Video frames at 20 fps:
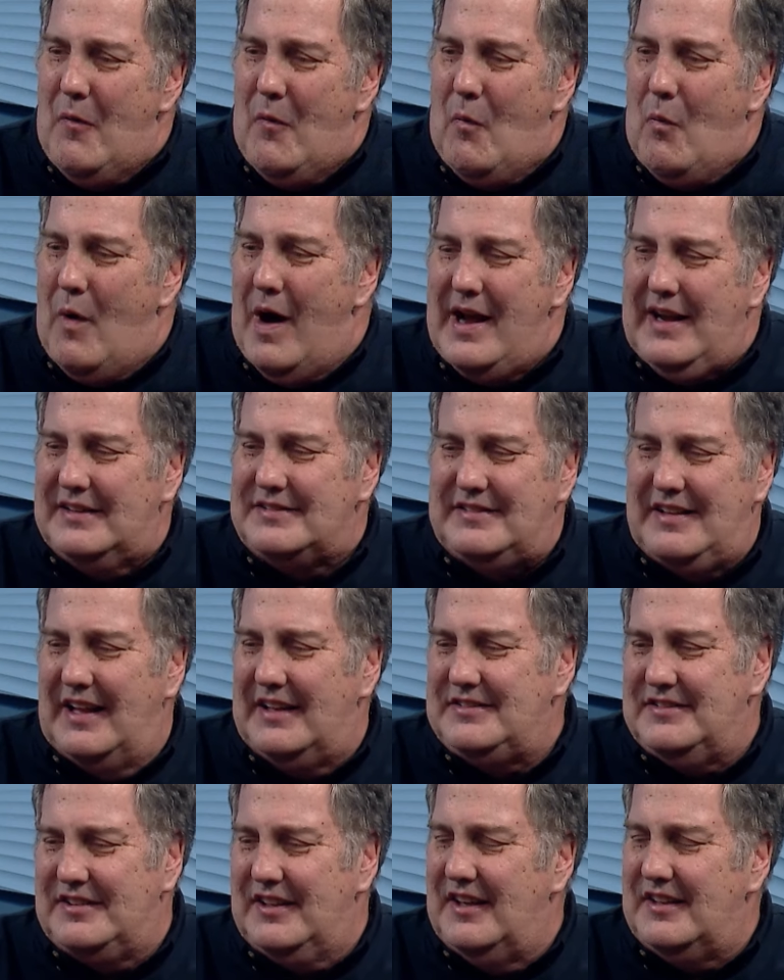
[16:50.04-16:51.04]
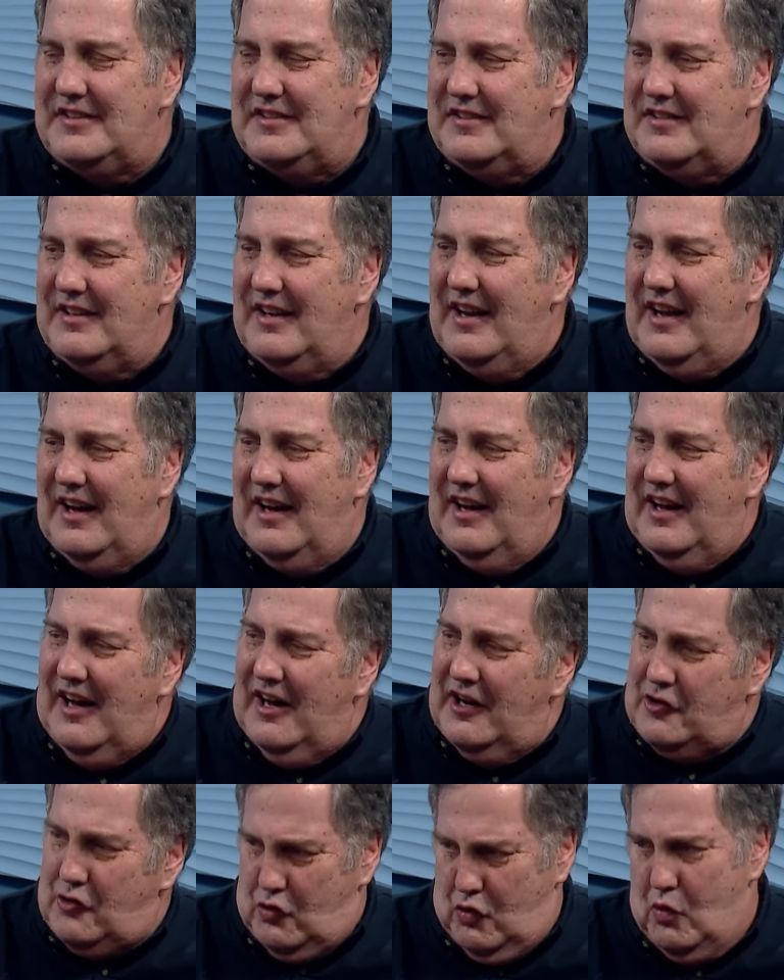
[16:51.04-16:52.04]
Why is that such
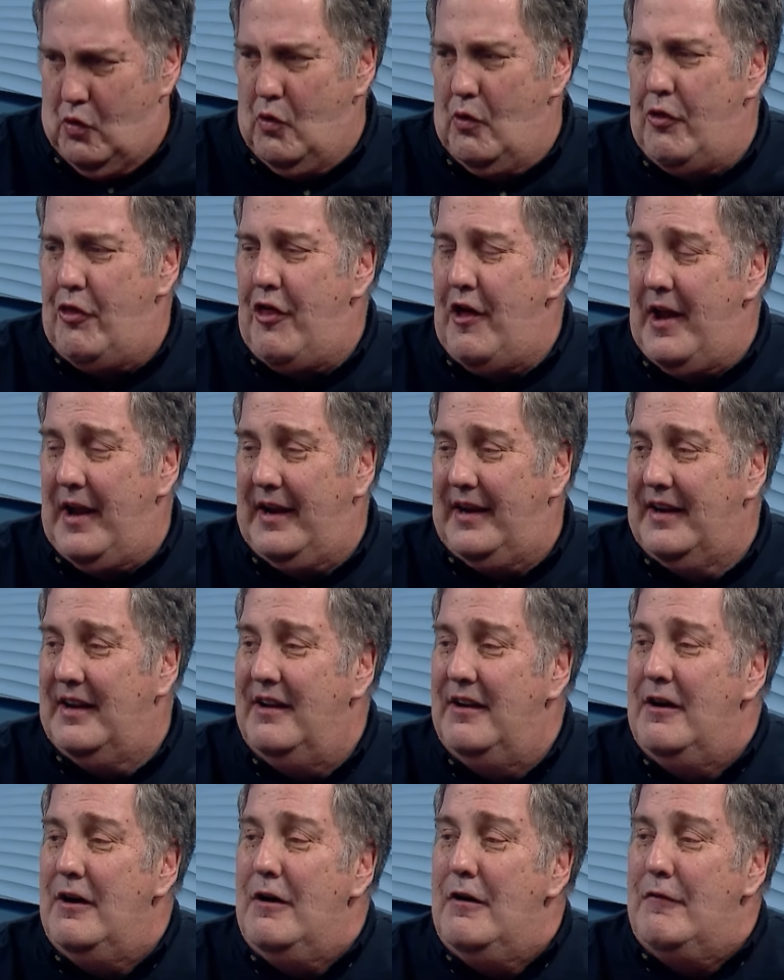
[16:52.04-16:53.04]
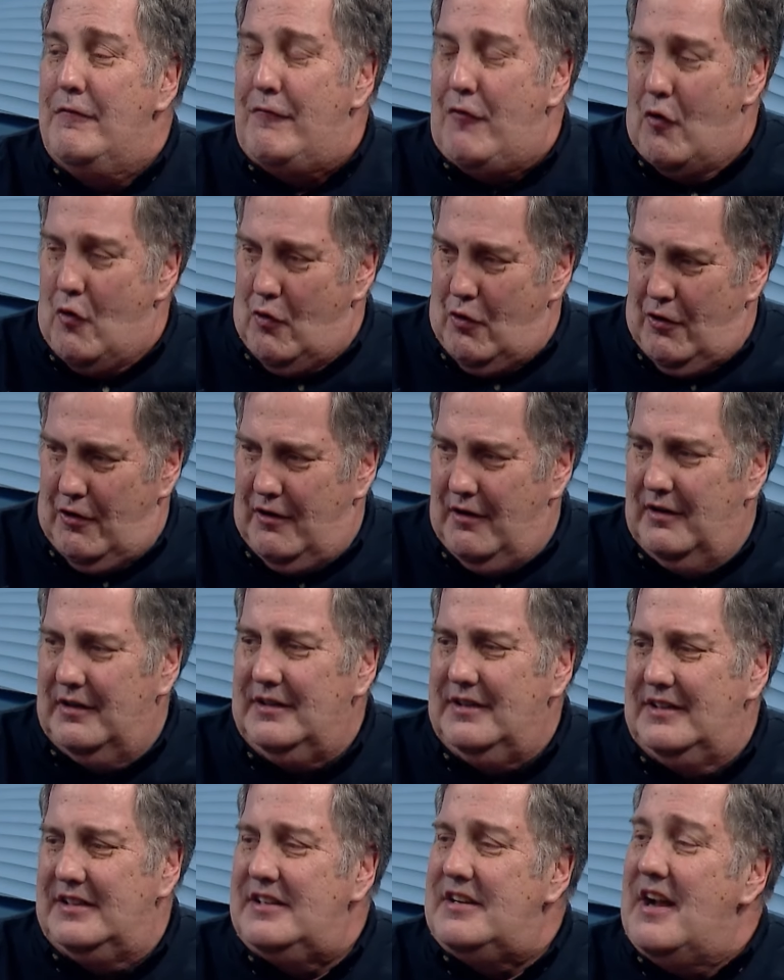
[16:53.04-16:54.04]
a cool thing for
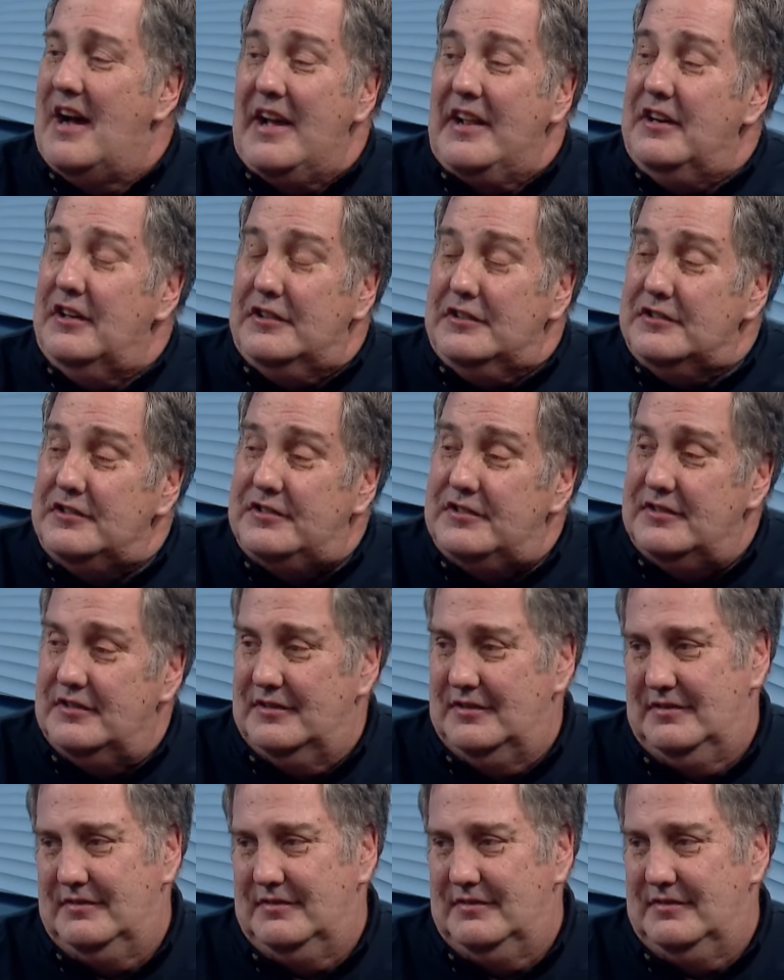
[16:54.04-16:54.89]
diners?